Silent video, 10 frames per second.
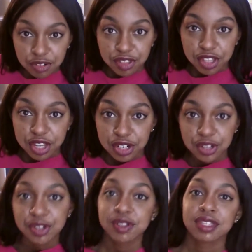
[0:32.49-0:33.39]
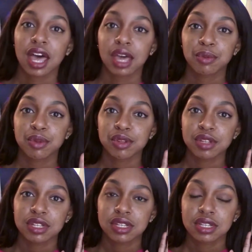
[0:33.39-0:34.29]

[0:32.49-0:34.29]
for the good news, I will